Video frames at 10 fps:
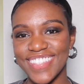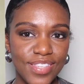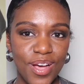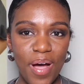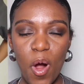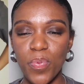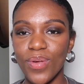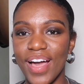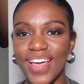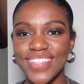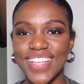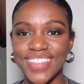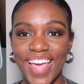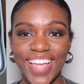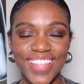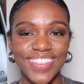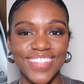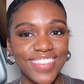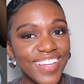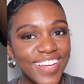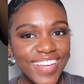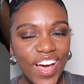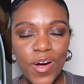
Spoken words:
So I hope you guys like the look.